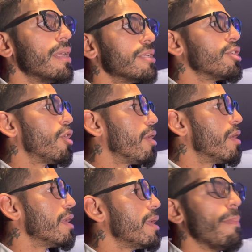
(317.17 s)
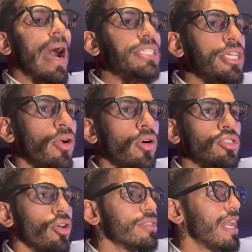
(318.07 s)
you know, imagine or
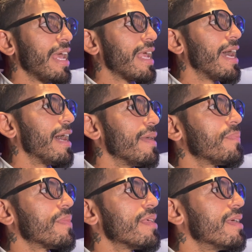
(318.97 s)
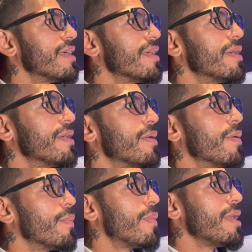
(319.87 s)
something like,
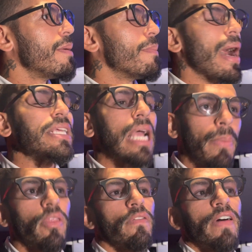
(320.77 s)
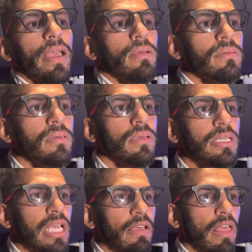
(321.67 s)
imagine about the fight.
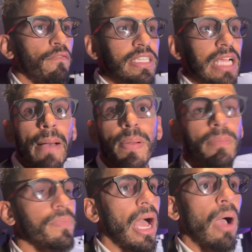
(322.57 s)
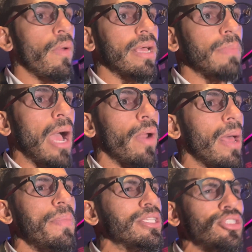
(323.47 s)
If the fights happen, I wanna
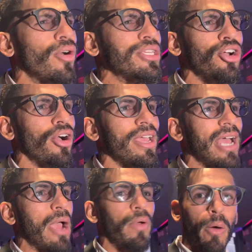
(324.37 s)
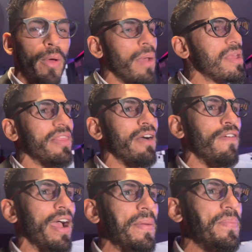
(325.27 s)
be so enjoyed. I wanna be in that
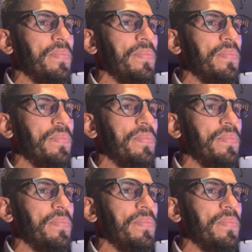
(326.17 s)
fight.